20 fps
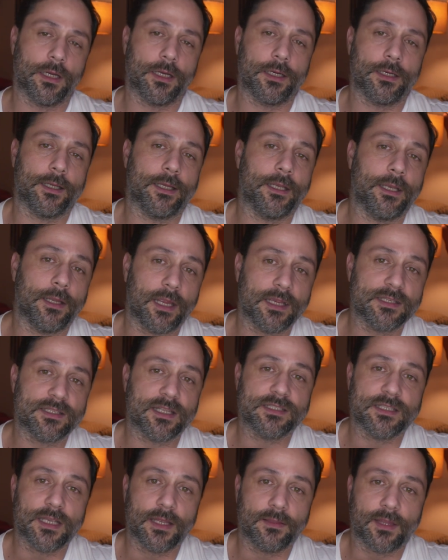Uh, in any case,
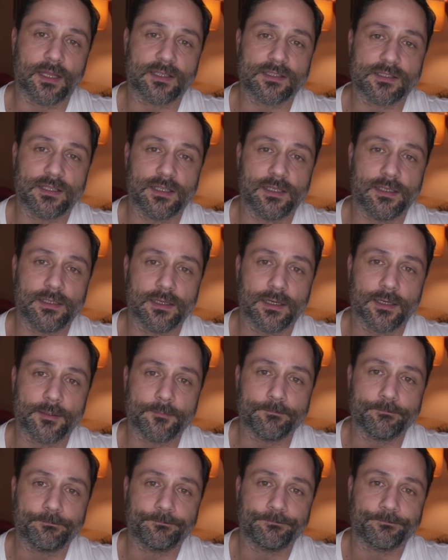that's it. That's the
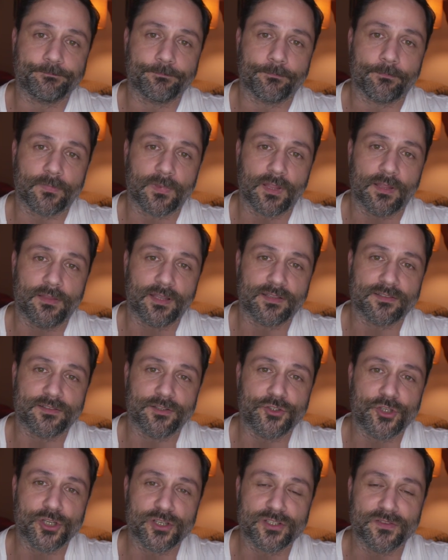um, that's
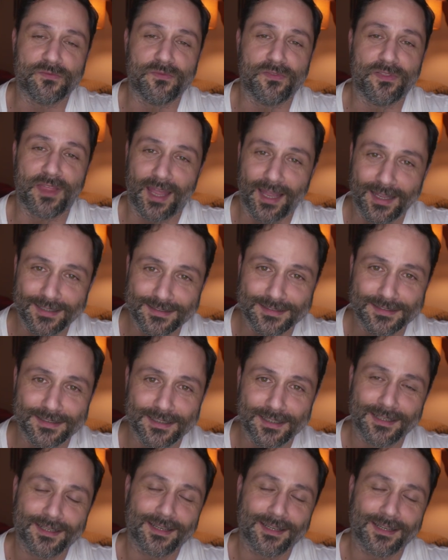the gist of that.